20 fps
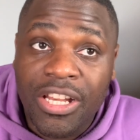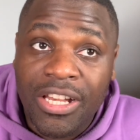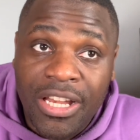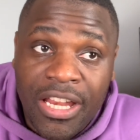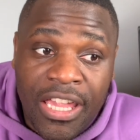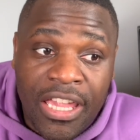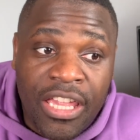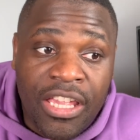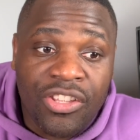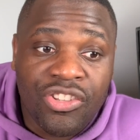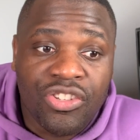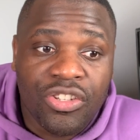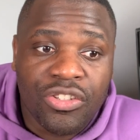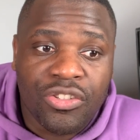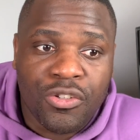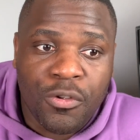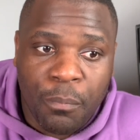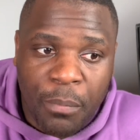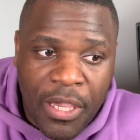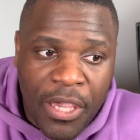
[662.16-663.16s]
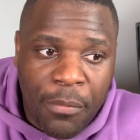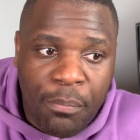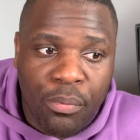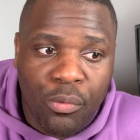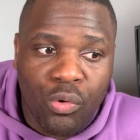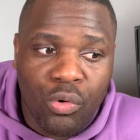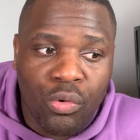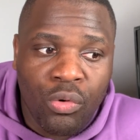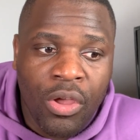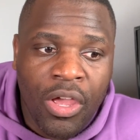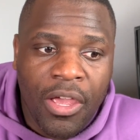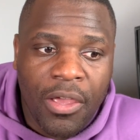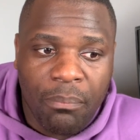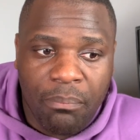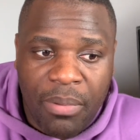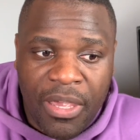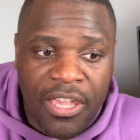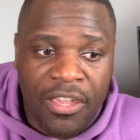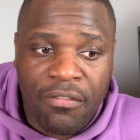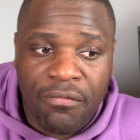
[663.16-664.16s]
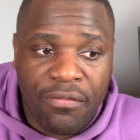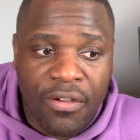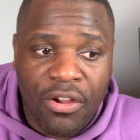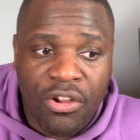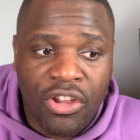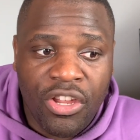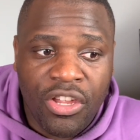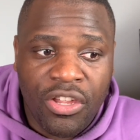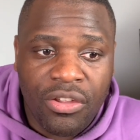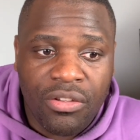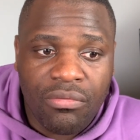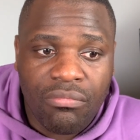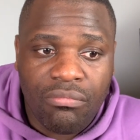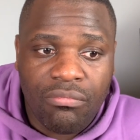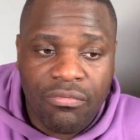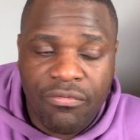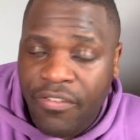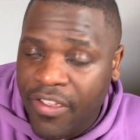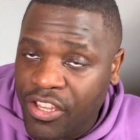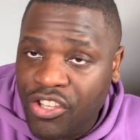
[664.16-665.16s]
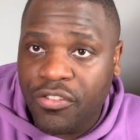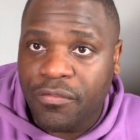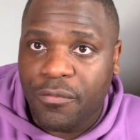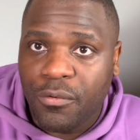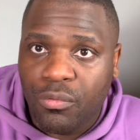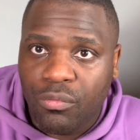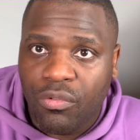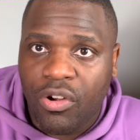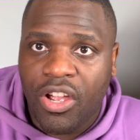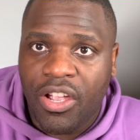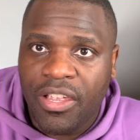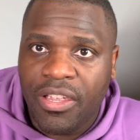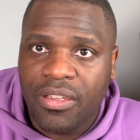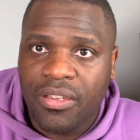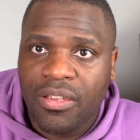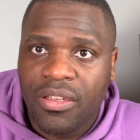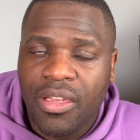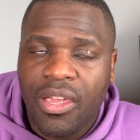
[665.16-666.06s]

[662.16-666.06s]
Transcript: leads to people being very vengeful, right?